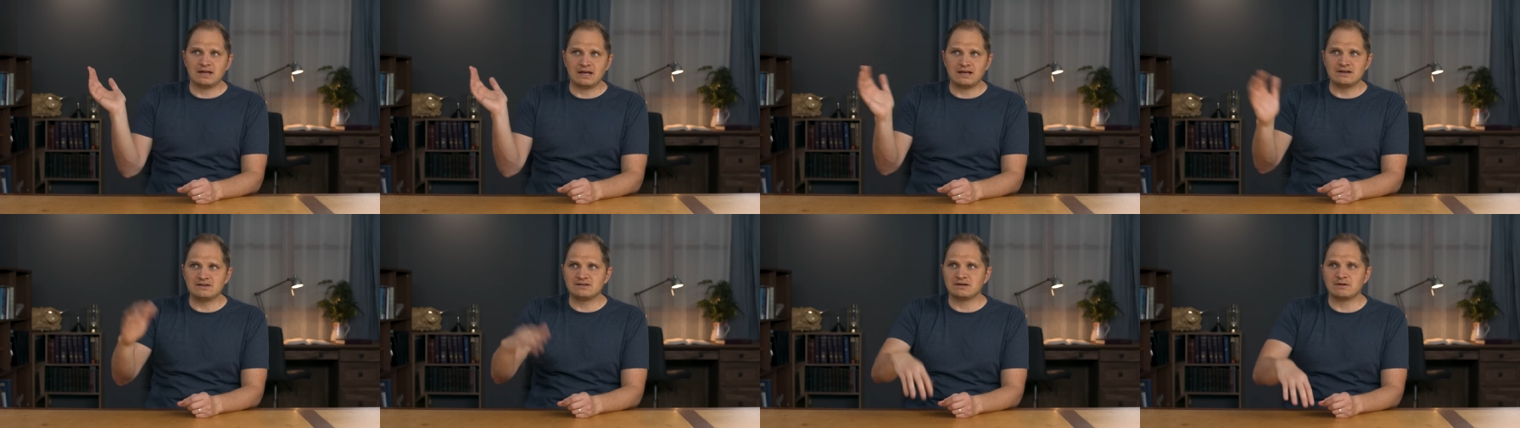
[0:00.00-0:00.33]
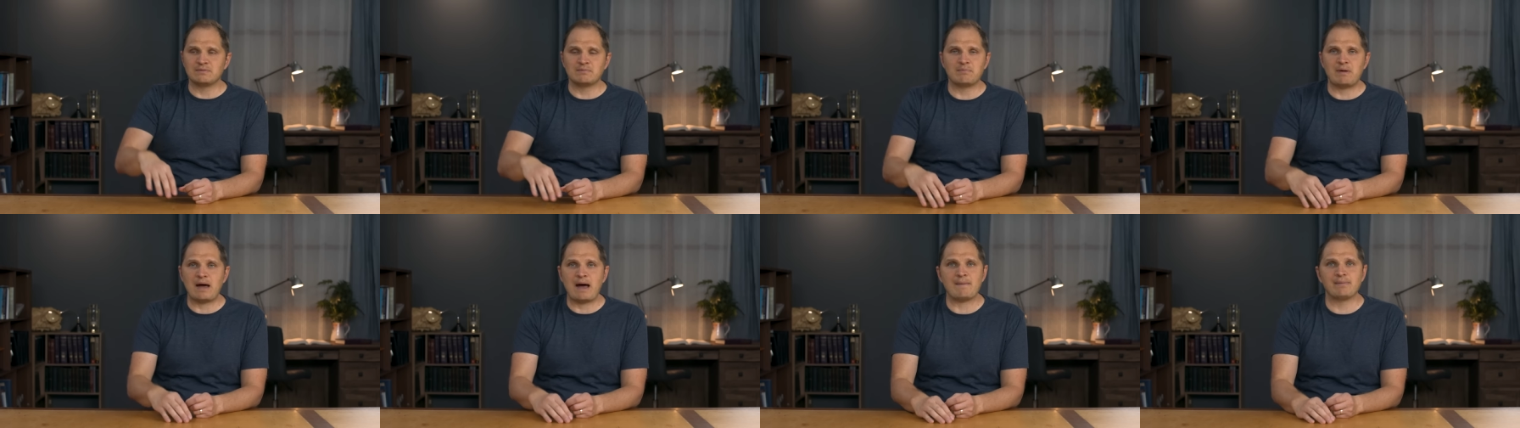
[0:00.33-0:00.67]

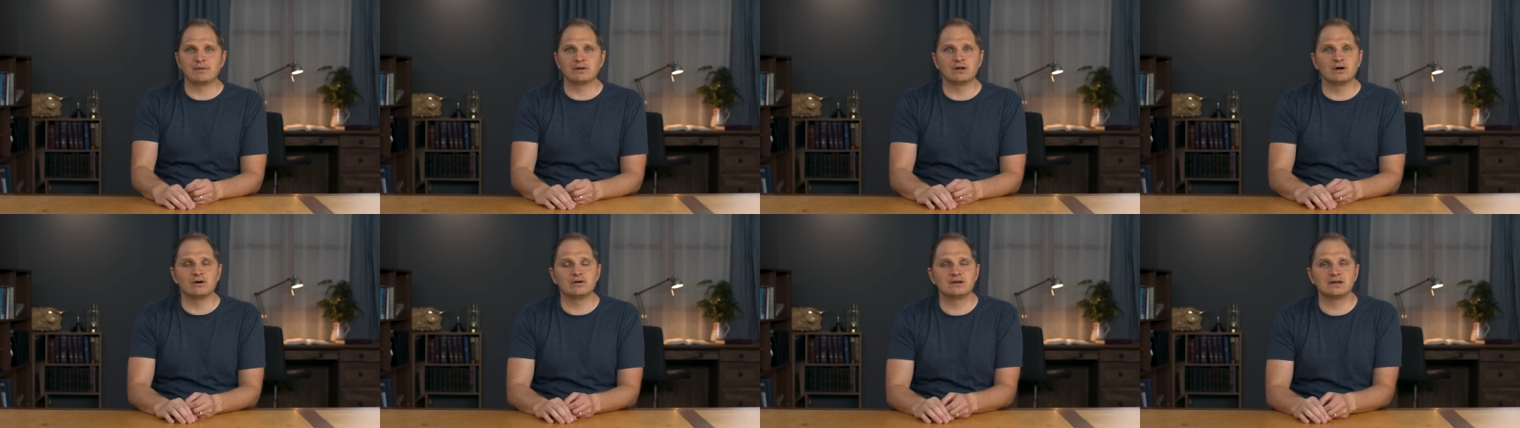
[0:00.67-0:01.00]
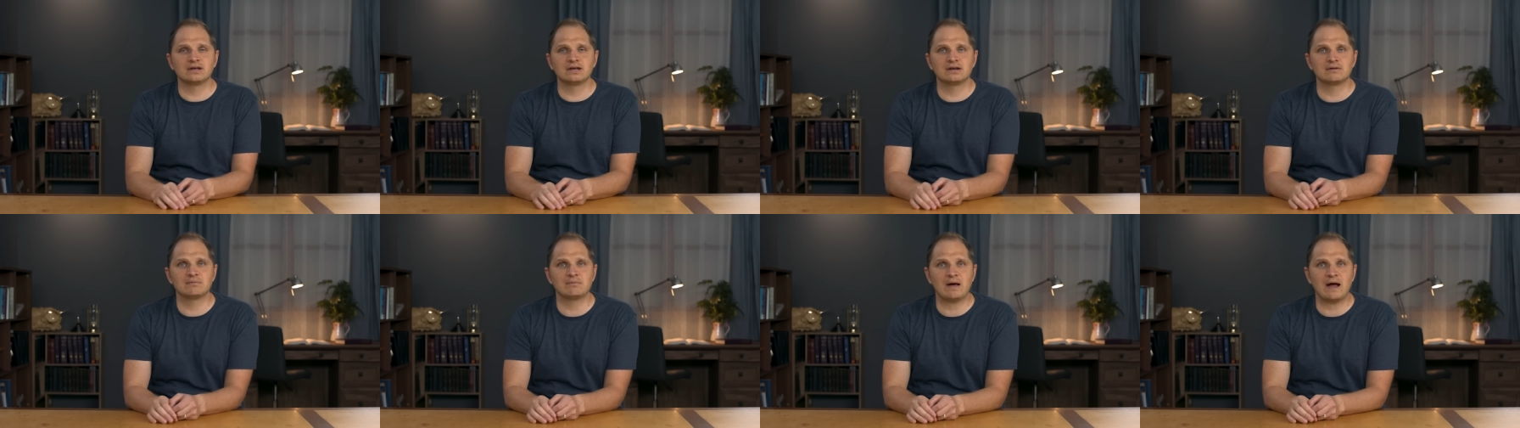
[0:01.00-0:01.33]
ancient
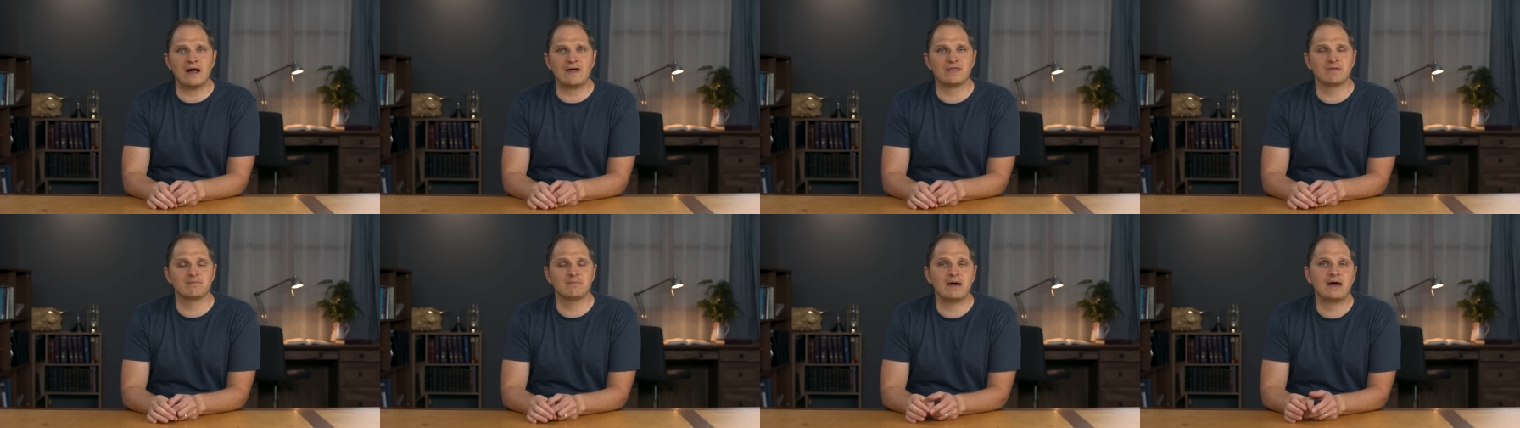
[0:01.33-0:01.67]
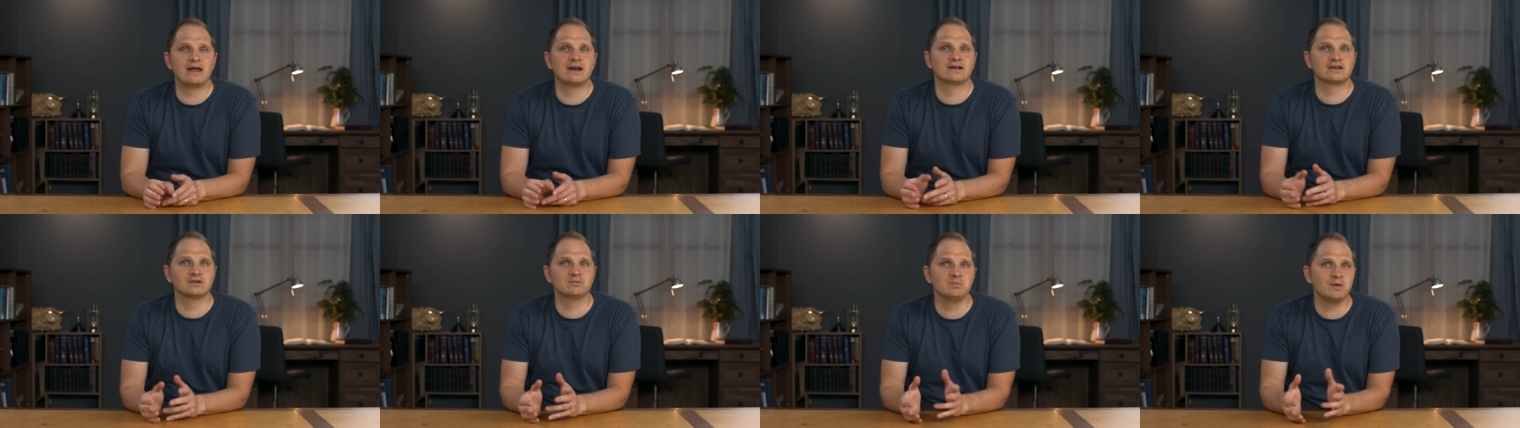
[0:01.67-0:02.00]
Babylonian
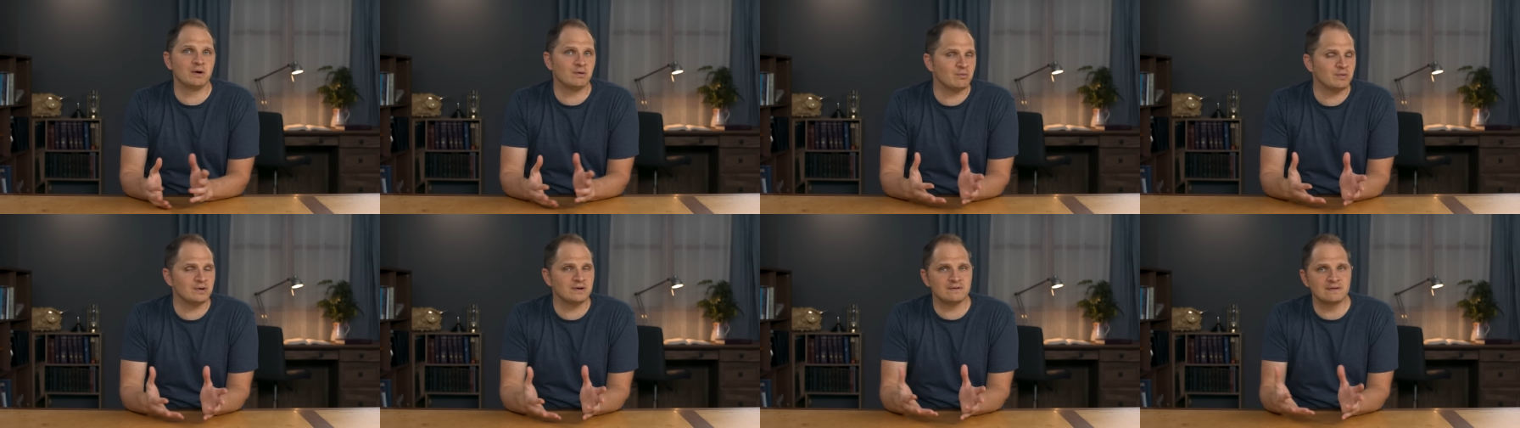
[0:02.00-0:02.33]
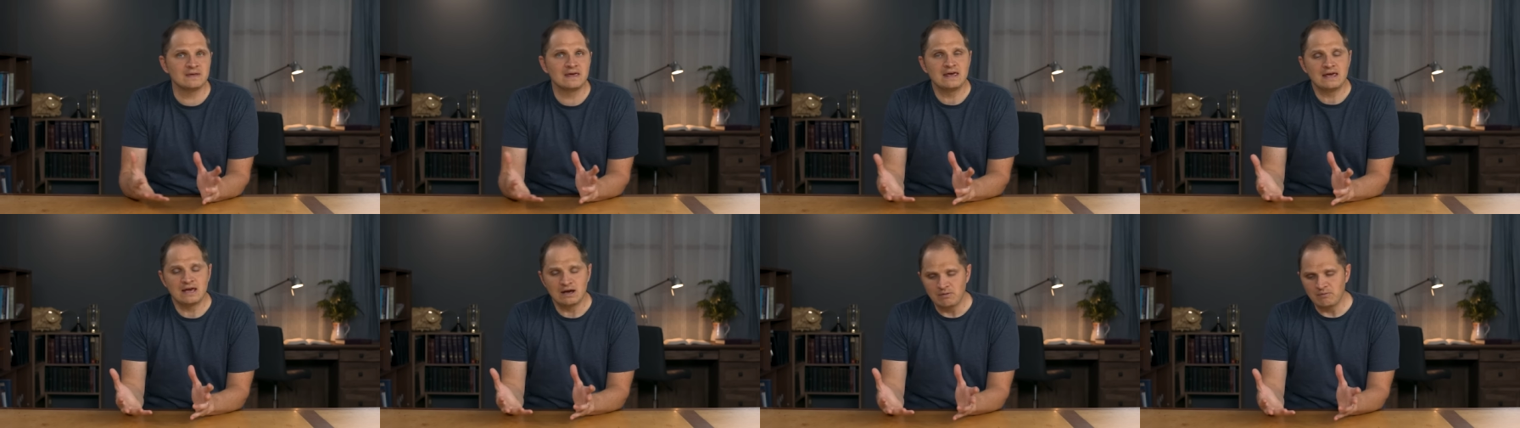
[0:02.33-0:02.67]
mathematics, but we,